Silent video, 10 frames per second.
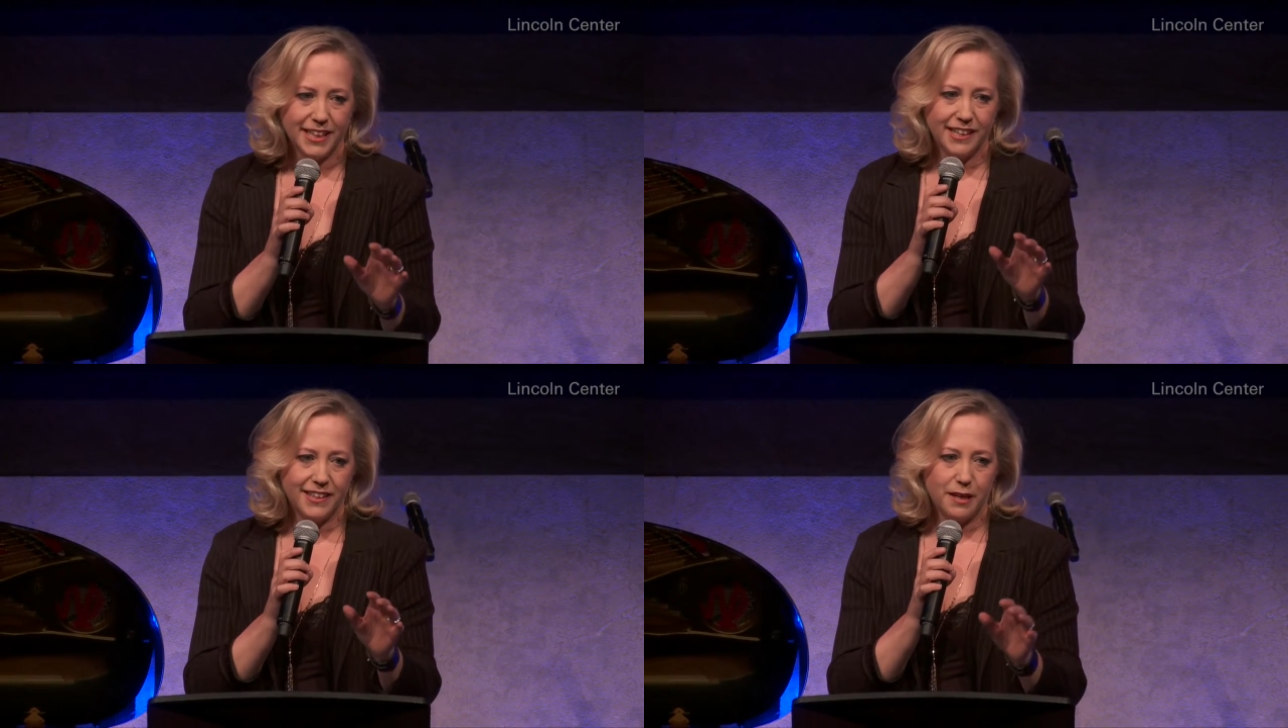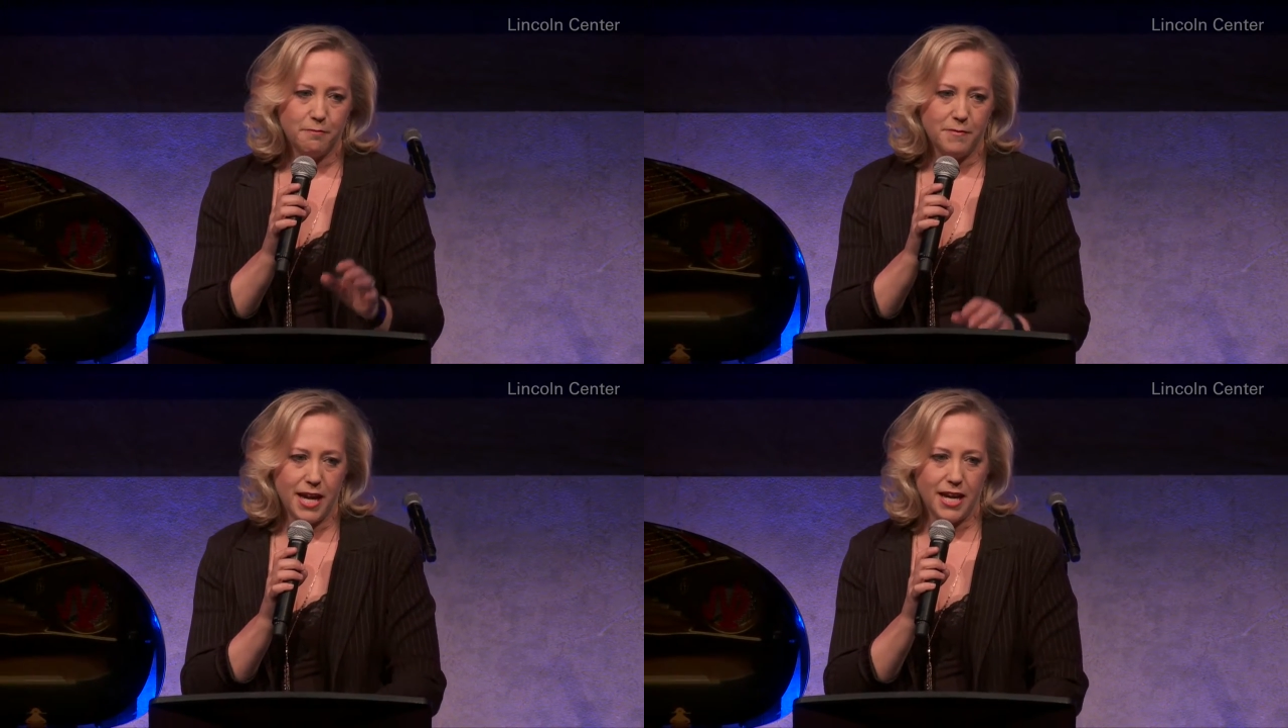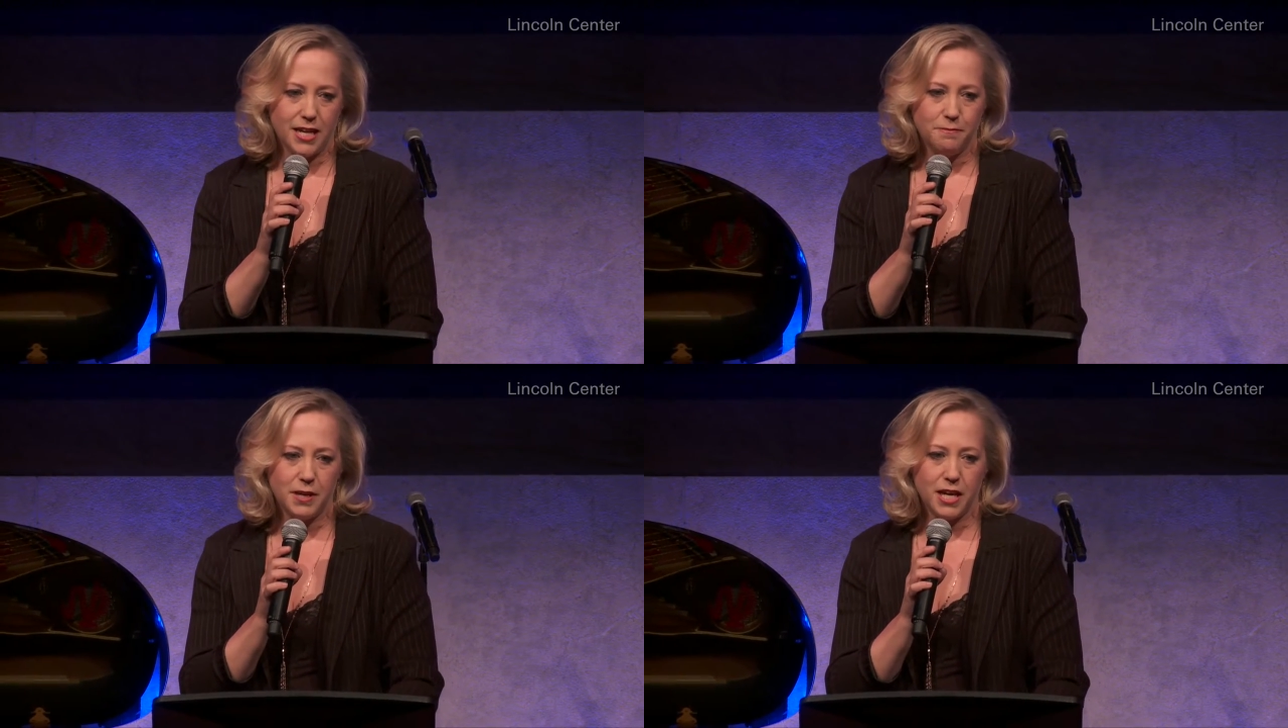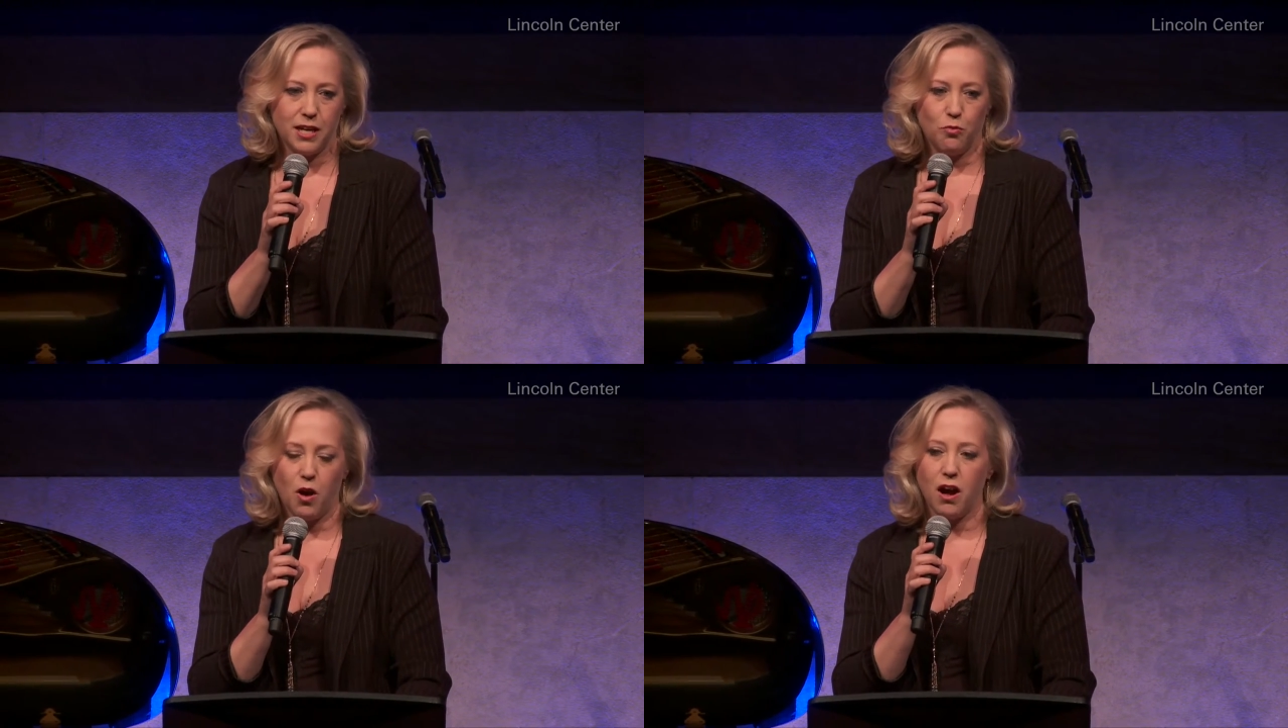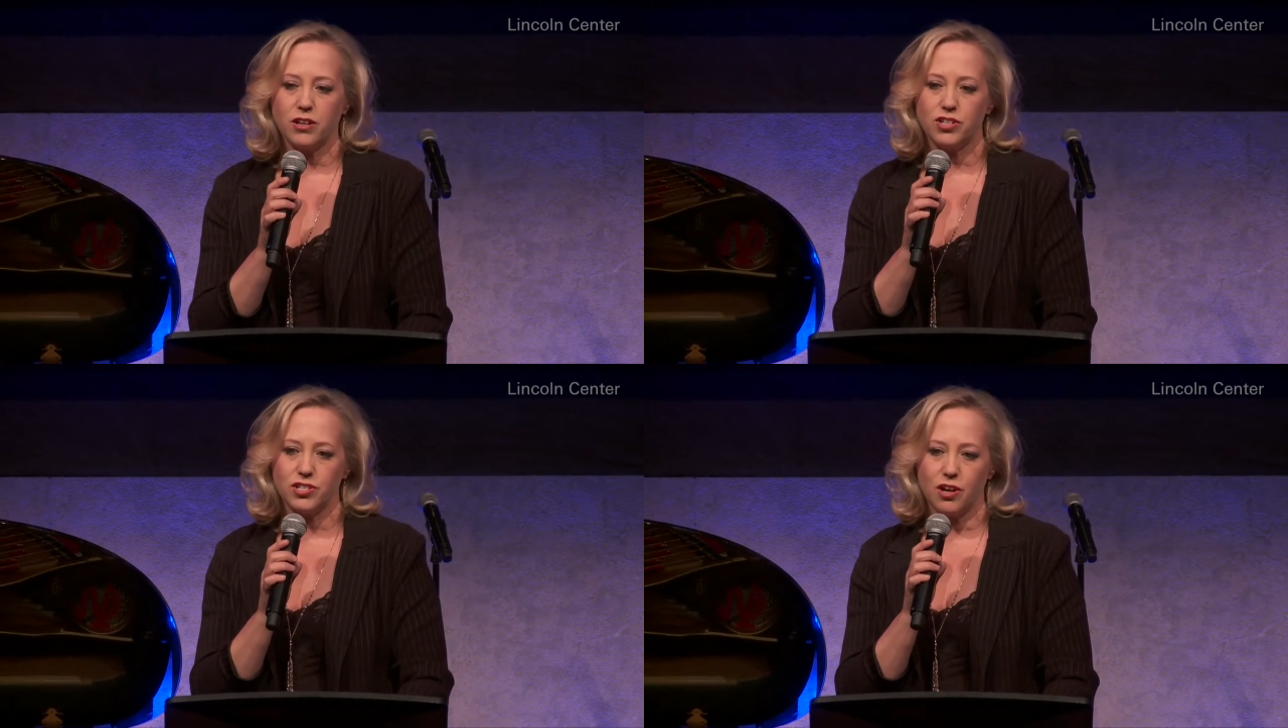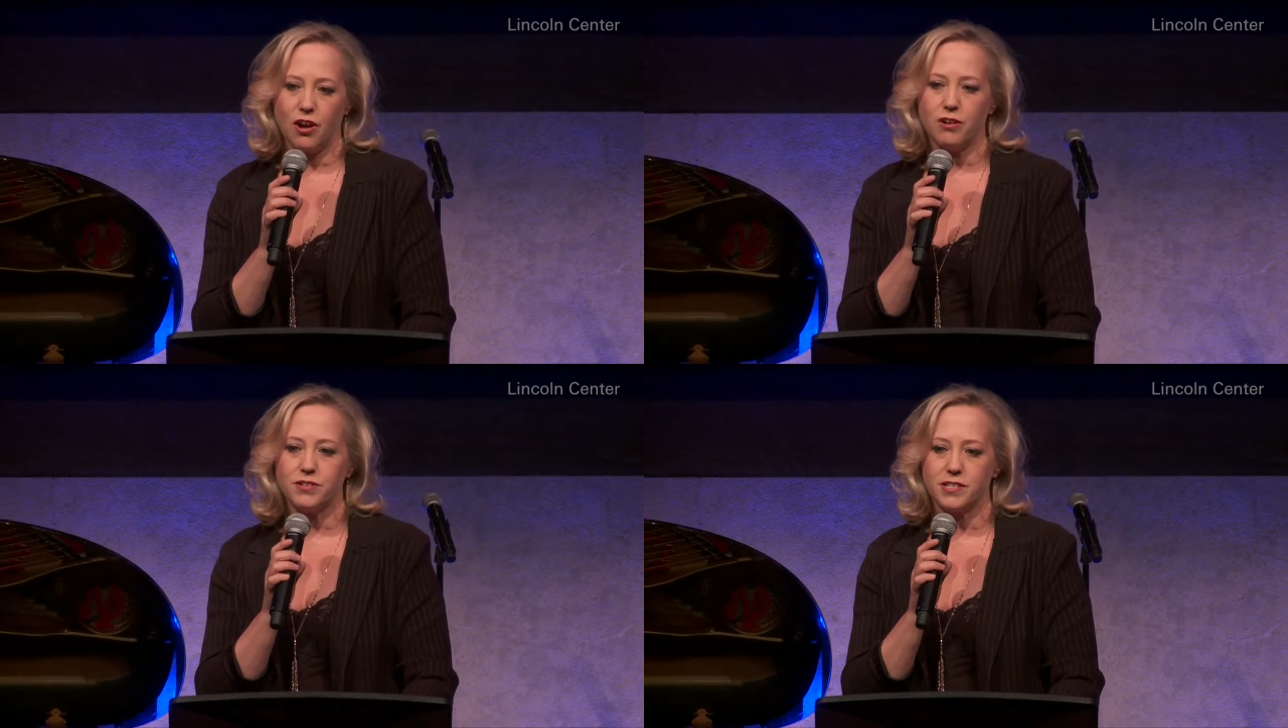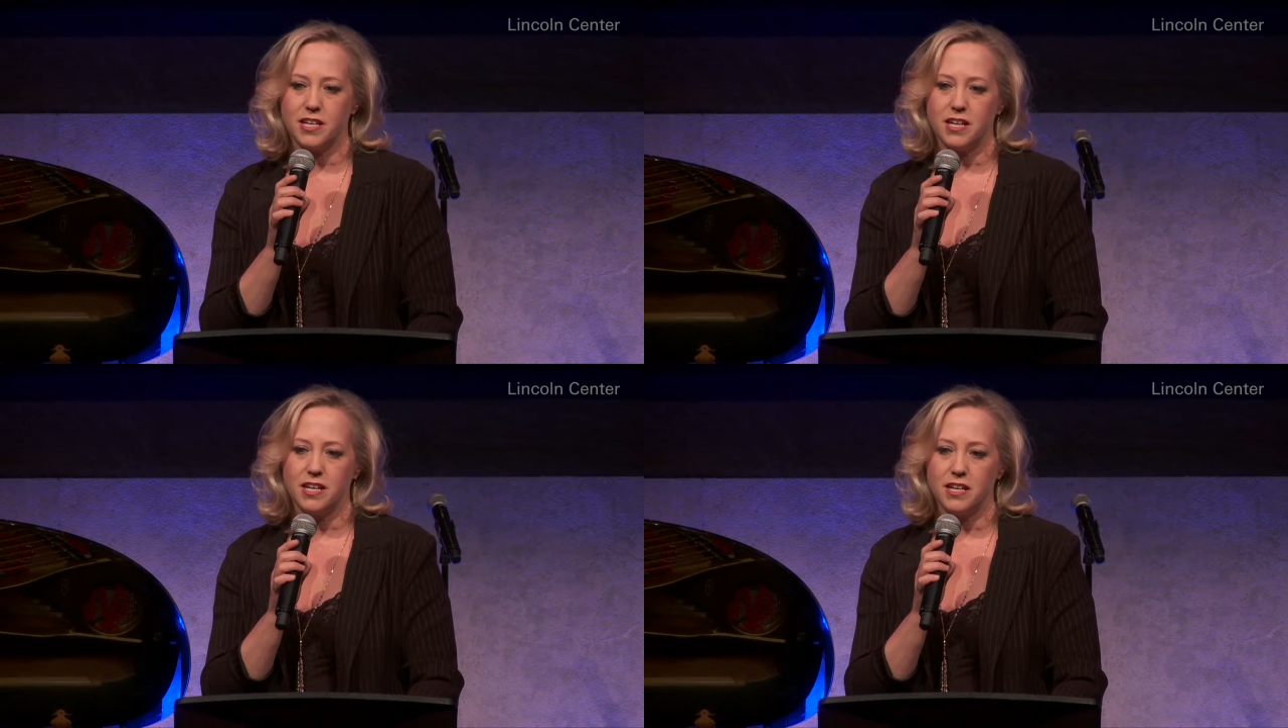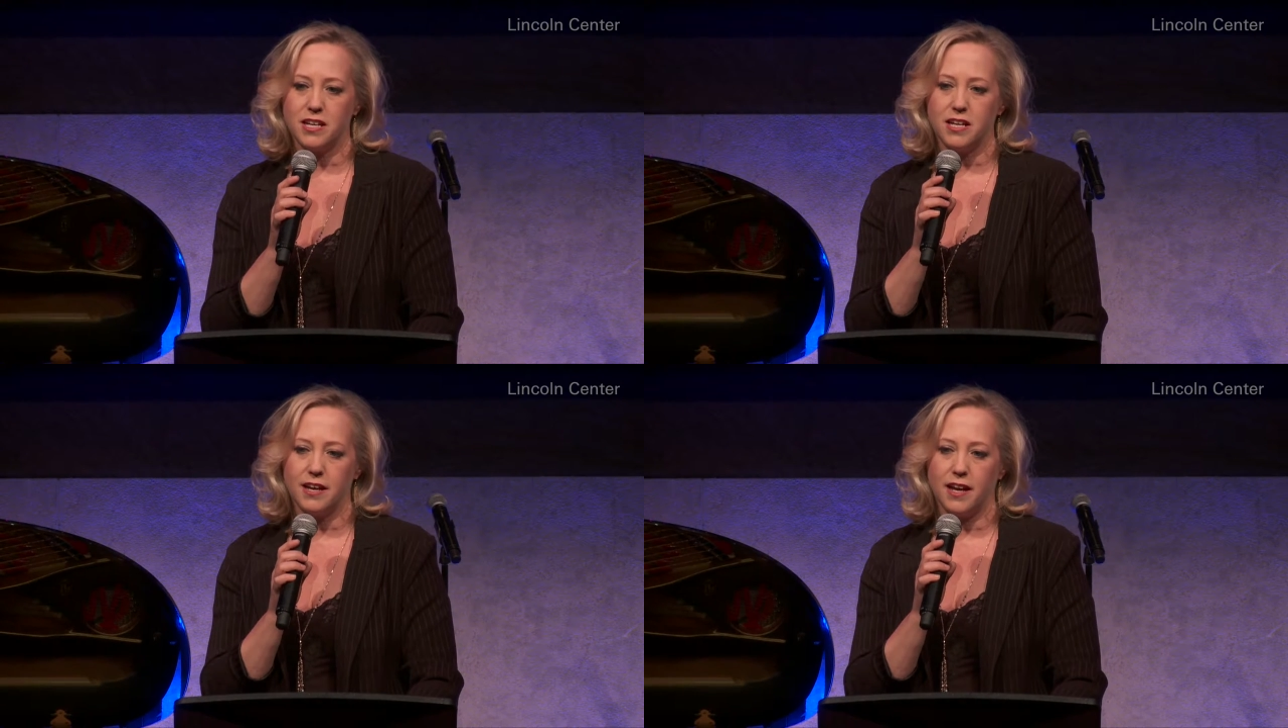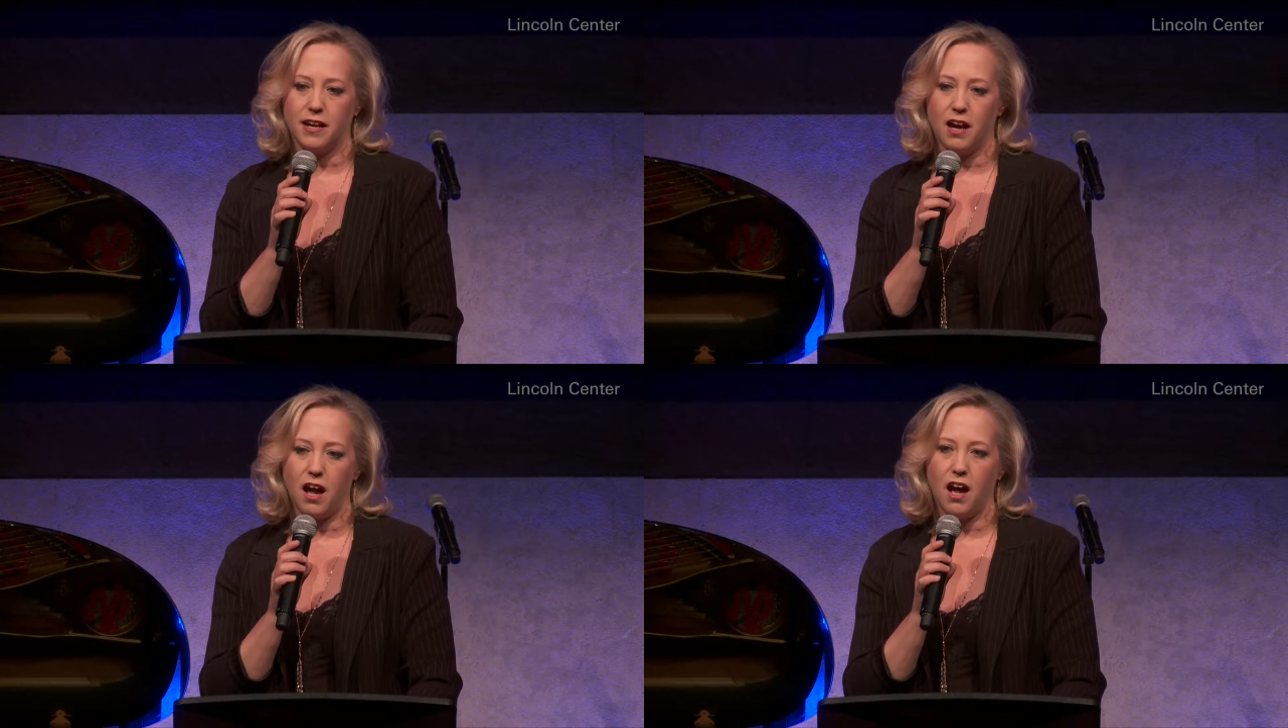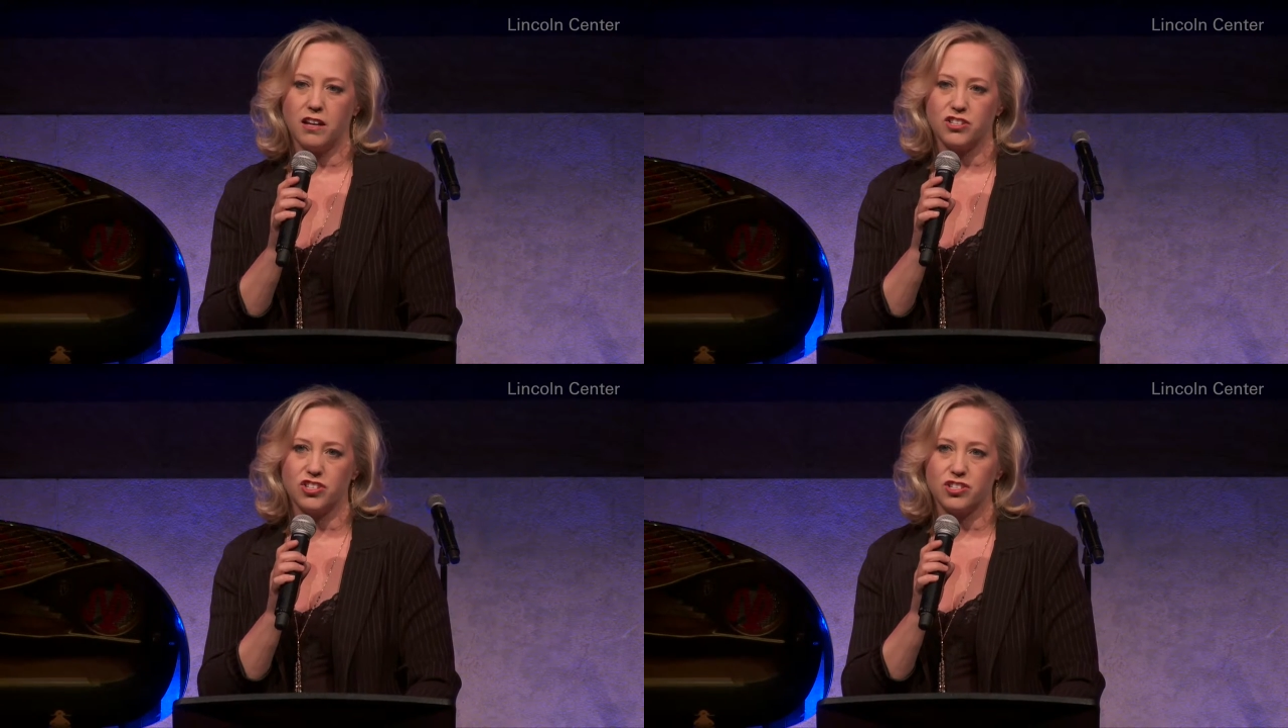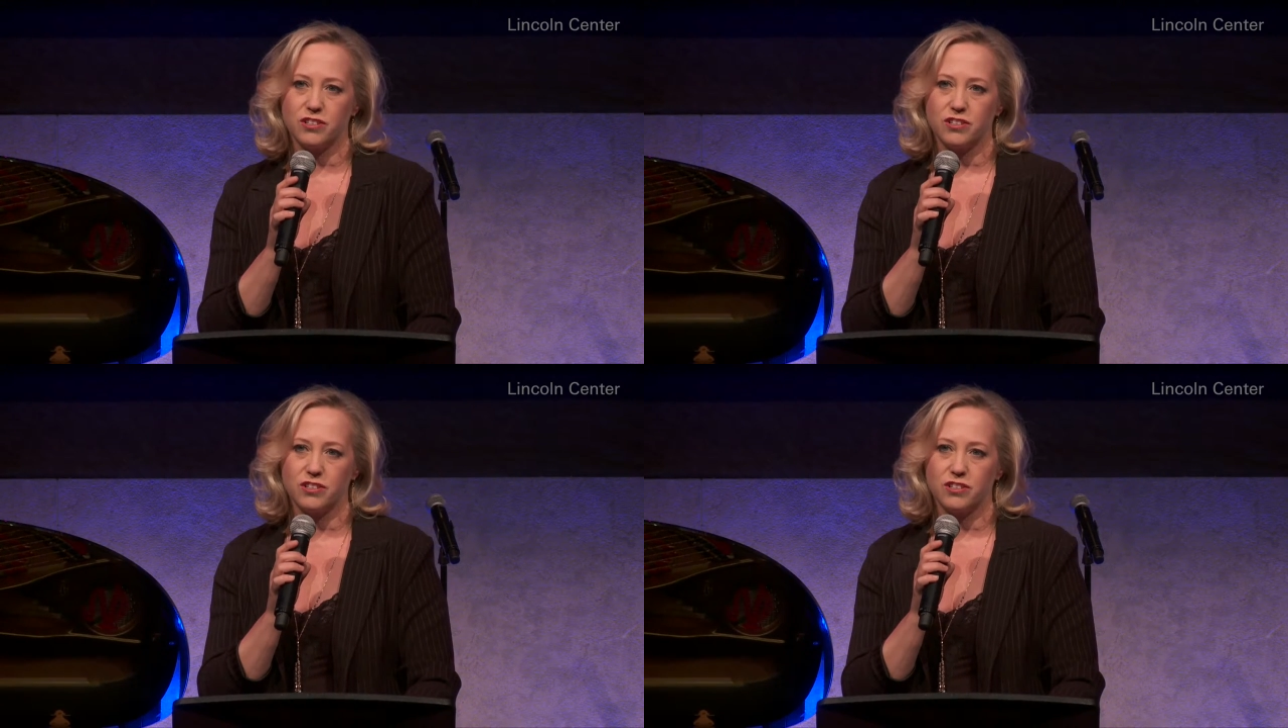And they made me watch Starsky and Hutch.